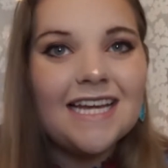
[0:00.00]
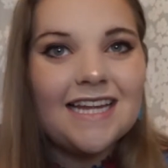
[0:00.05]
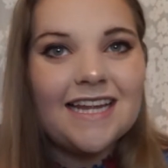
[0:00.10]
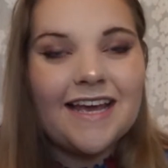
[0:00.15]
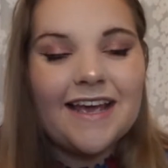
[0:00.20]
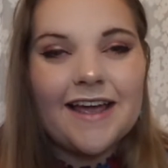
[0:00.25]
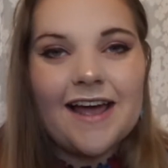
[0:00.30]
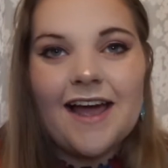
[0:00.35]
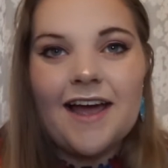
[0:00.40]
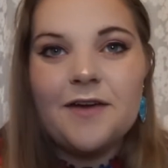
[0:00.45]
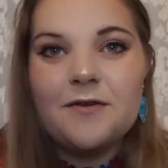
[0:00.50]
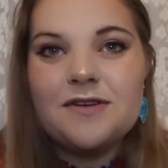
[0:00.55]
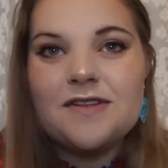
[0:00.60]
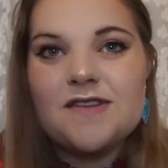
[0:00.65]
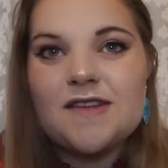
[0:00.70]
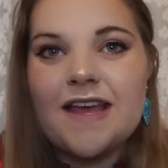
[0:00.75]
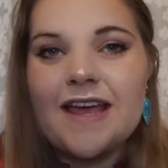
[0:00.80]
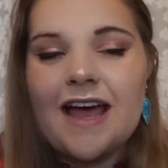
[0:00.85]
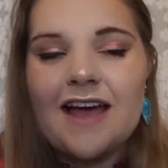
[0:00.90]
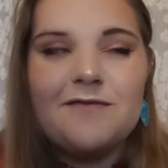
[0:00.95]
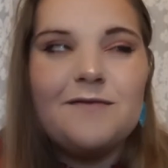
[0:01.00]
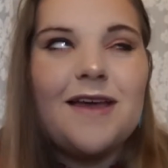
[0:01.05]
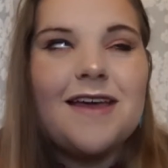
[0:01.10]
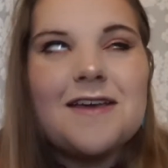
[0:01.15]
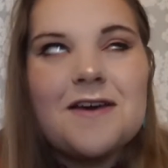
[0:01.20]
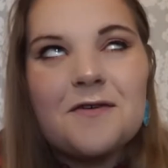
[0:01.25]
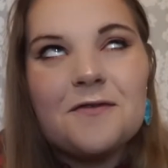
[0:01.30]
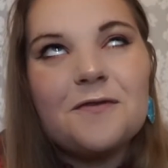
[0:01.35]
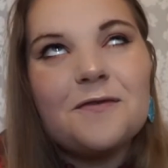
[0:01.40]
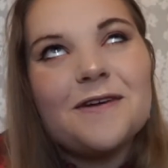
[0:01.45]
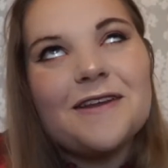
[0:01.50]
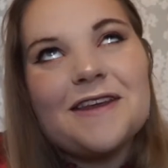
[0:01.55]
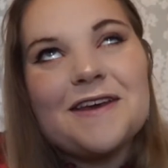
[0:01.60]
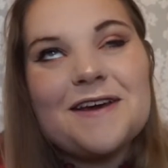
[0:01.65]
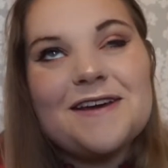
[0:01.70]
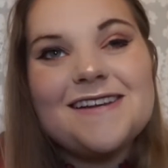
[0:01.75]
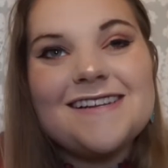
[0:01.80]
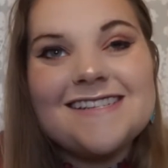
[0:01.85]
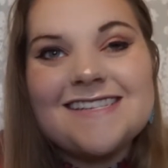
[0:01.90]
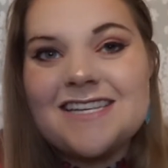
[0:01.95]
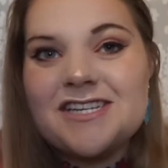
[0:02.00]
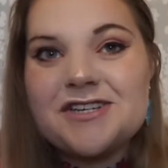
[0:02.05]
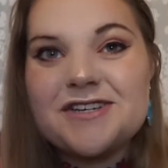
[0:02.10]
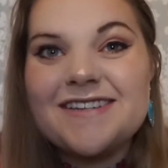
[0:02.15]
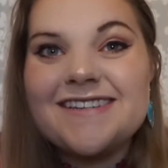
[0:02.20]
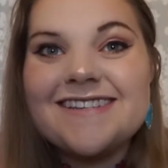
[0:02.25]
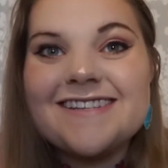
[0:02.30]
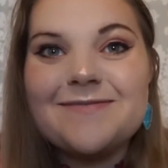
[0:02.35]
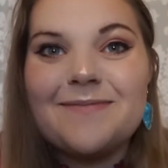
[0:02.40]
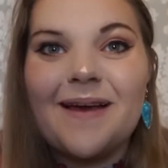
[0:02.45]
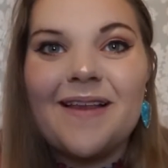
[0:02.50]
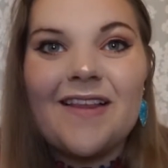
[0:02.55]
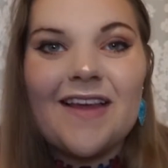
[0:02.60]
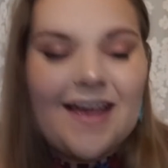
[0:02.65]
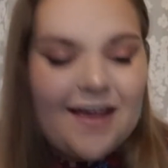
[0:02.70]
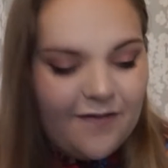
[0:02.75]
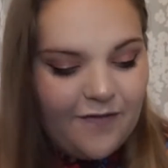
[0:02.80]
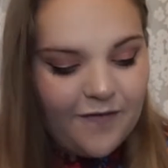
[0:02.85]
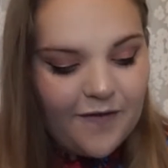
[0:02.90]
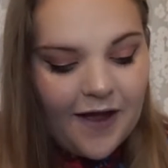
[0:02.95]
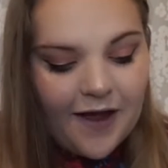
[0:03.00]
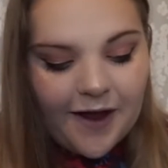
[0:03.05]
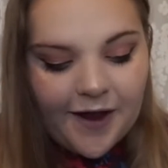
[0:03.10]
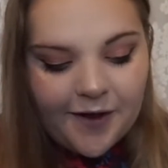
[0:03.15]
Like, I was like, I make really good decisions in my life.